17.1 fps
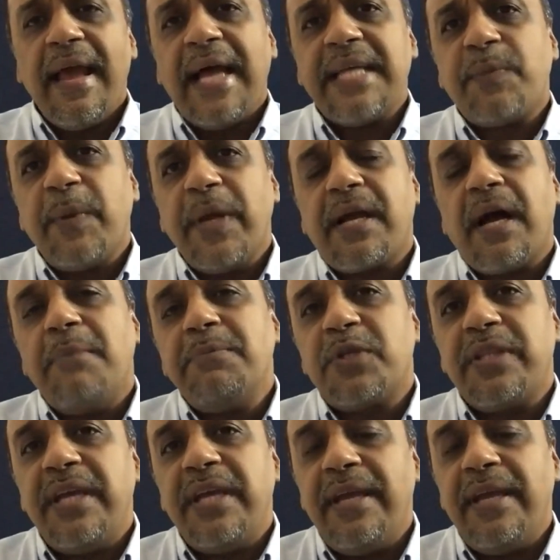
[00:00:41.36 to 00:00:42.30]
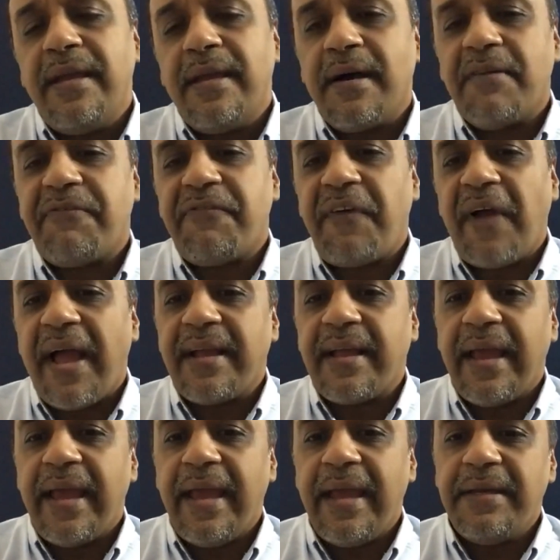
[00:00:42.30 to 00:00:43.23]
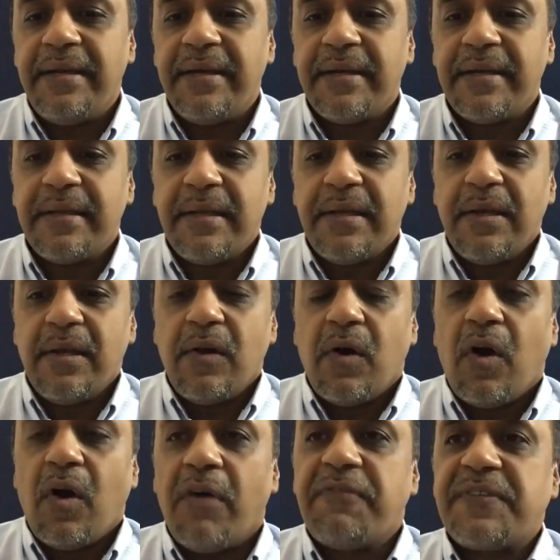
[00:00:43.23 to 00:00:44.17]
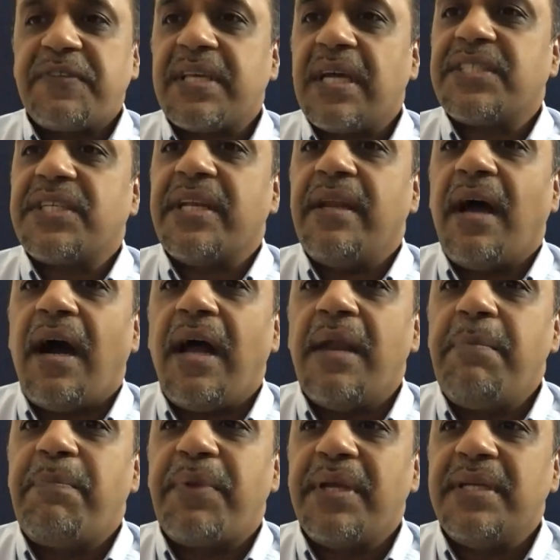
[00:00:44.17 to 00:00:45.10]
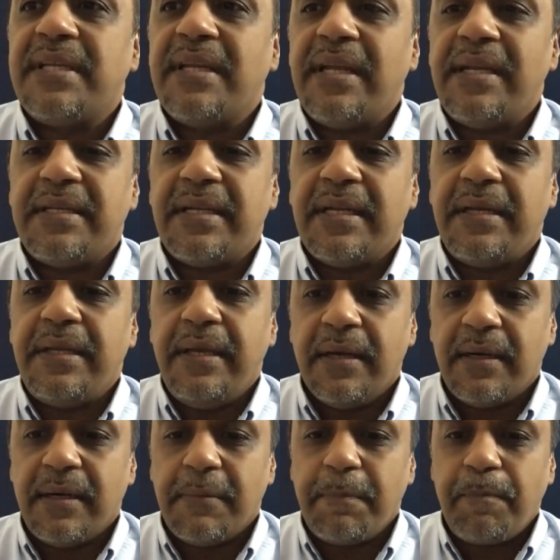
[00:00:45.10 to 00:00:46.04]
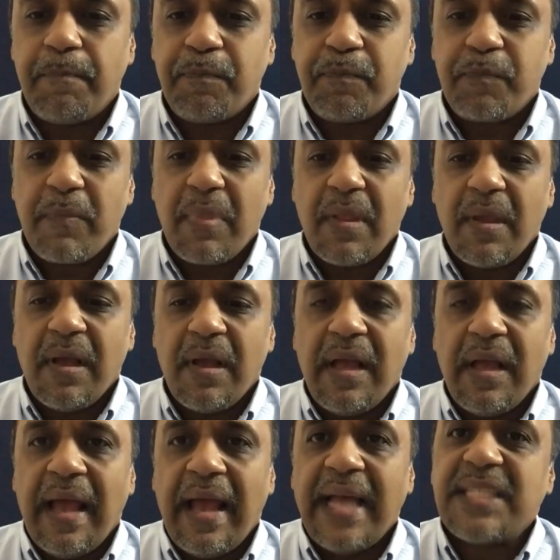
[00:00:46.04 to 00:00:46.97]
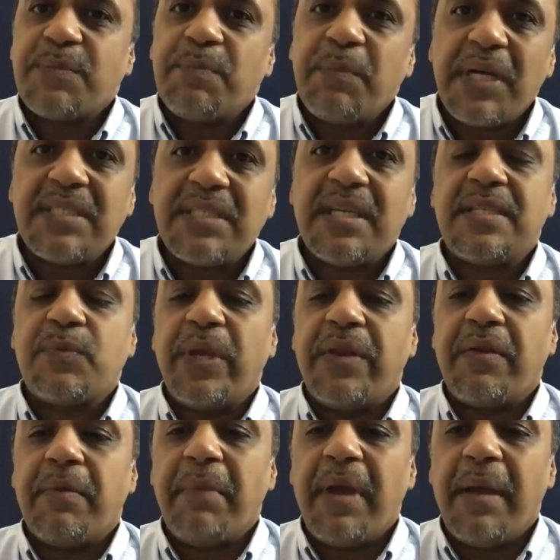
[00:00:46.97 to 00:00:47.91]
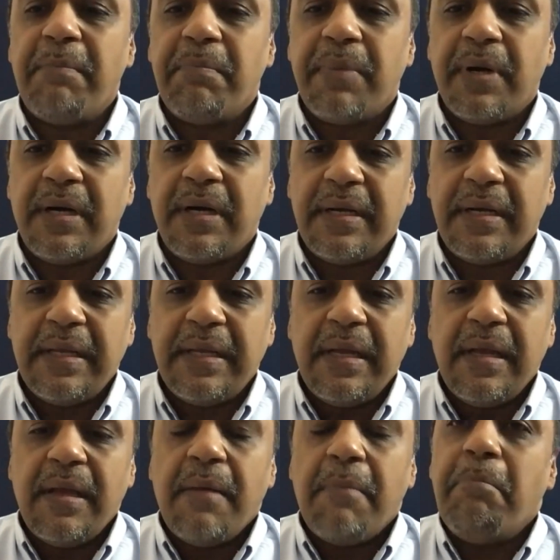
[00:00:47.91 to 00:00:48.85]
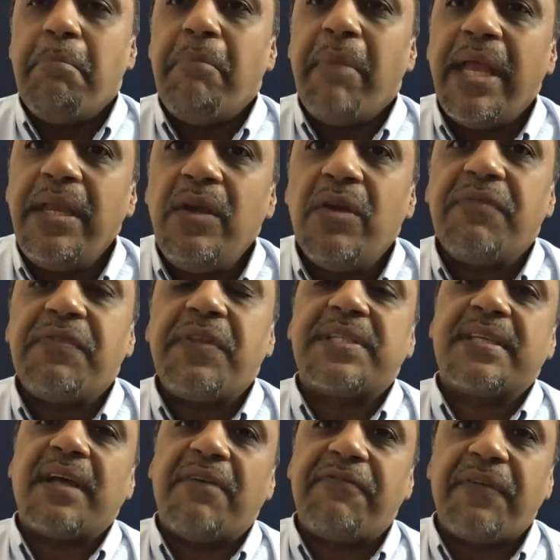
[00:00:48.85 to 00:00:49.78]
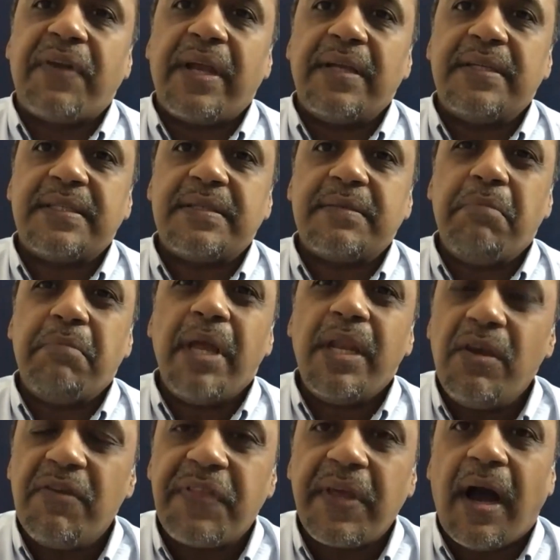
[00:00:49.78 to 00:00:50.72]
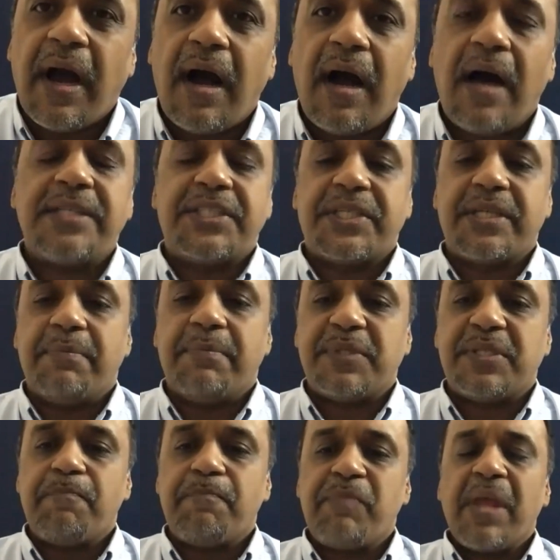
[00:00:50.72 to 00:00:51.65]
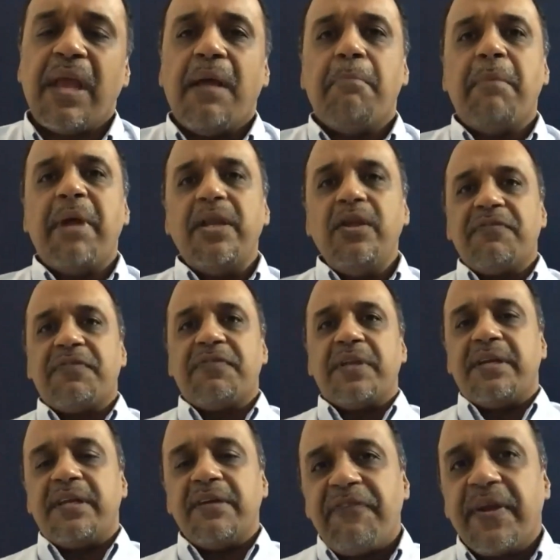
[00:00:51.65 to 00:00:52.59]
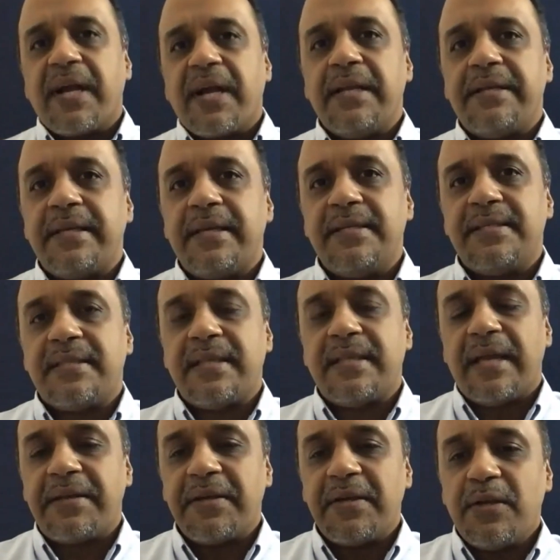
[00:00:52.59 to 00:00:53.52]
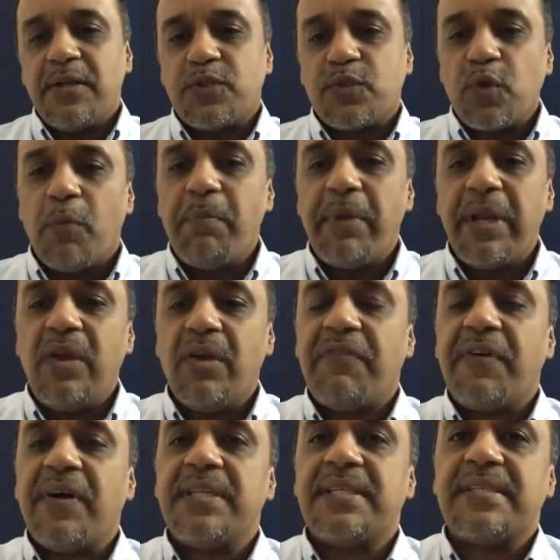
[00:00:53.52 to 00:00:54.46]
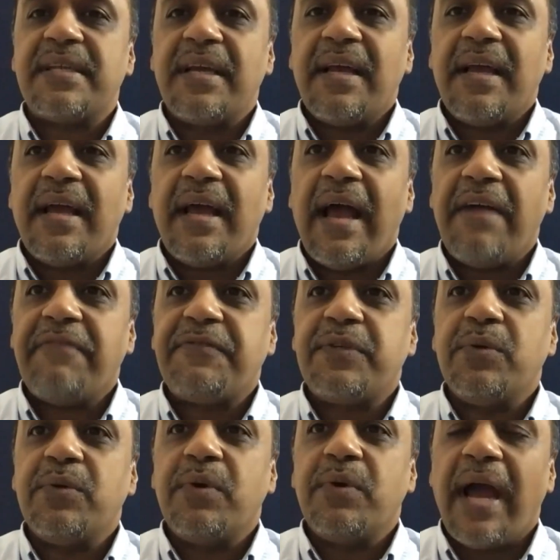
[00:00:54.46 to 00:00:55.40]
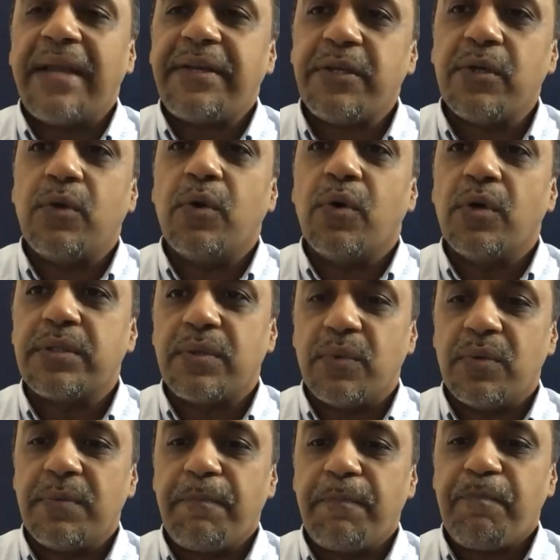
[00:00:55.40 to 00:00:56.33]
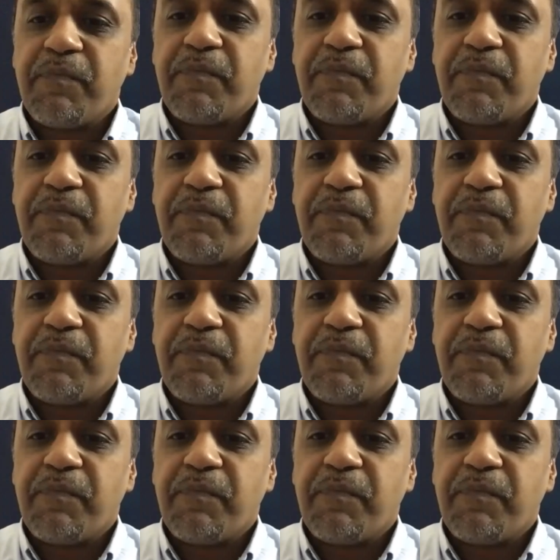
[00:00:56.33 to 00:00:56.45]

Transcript: As we come to the fag end of such an unprecedented year, as much as we remember many of the sufferings, many of the hardships, many of the difficulties that so many of us had to go through,